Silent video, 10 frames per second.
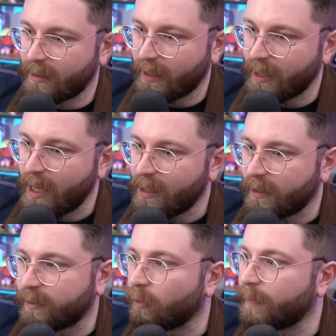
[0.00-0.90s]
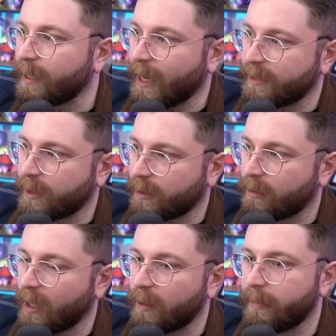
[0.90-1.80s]
Like there will be guys at a
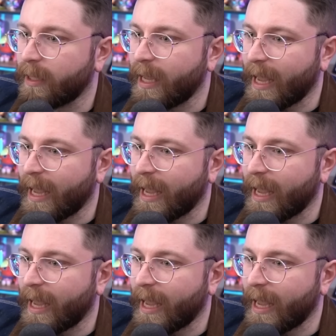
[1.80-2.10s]
club,